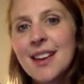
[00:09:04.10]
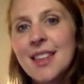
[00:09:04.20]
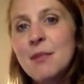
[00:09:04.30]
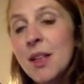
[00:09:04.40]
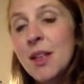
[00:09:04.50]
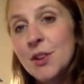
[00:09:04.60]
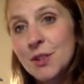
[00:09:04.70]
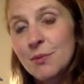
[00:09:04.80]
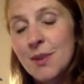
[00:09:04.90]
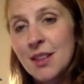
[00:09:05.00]
and the mothers
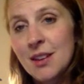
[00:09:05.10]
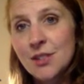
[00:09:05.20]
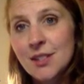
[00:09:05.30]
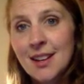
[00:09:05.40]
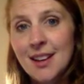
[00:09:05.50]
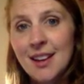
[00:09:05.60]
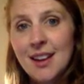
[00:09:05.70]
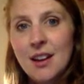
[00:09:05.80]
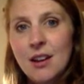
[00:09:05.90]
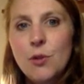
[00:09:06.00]
of mothers.
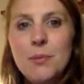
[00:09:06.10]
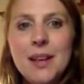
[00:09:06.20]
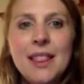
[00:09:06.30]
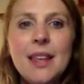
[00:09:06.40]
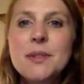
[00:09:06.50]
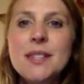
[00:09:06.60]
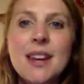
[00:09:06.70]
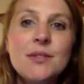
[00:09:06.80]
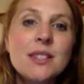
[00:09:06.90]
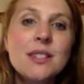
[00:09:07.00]
For me, lips that
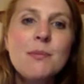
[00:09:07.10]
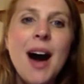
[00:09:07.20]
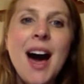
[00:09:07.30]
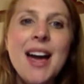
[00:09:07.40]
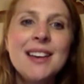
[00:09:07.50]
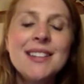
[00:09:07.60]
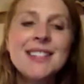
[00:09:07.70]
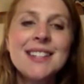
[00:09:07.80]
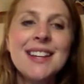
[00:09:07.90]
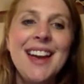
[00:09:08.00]
have smiled
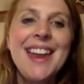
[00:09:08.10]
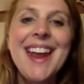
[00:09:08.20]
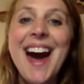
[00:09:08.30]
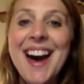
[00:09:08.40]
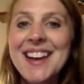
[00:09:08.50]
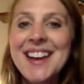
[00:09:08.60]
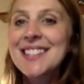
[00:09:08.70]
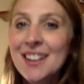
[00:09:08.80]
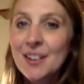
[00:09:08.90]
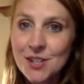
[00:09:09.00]
and eyes
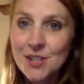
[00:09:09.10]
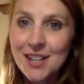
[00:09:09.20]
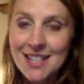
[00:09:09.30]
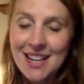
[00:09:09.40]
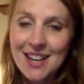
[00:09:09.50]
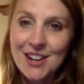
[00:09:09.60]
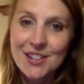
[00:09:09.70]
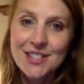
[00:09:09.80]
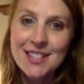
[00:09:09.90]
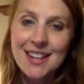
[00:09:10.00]
that have shed
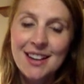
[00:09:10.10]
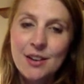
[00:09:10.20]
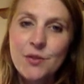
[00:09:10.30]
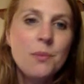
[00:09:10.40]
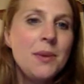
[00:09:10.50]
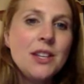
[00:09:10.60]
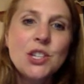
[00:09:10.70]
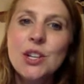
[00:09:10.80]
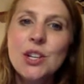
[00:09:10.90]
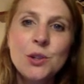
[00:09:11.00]
tears. For me,
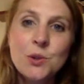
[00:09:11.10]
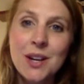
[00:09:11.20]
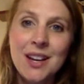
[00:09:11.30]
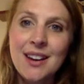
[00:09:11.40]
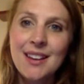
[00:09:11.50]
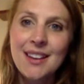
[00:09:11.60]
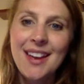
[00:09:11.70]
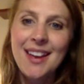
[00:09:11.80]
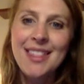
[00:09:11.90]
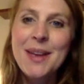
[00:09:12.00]
children
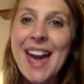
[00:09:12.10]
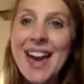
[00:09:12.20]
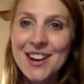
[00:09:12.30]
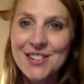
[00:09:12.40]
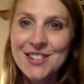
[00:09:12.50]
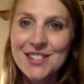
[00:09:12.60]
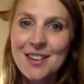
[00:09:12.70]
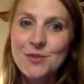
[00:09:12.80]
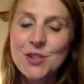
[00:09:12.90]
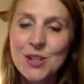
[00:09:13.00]
and the begetters
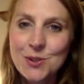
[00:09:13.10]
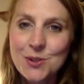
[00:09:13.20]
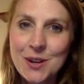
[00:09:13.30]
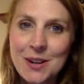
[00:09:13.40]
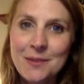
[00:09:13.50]
of children.